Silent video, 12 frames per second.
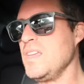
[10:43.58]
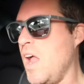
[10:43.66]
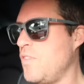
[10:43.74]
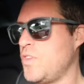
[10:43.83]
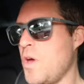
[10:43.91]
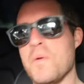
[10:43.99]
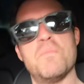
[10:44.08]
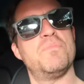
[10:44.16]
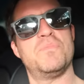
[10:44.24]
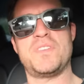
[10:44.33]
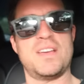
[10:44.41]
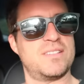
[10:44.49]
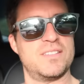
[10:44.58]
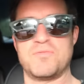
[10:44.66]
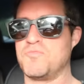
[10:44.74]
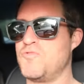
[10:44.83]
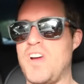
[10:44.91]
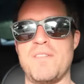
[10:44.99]
And so Tesla's
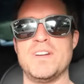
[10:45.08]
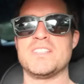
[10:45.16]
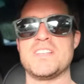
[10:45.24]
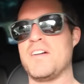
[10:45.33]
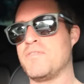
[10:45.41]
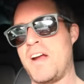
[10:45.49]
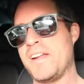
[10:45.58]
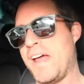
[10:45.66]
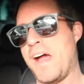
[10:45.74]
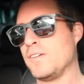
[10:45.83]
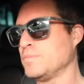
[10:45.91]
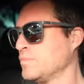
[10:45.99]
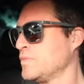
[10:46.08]
driving itself right now,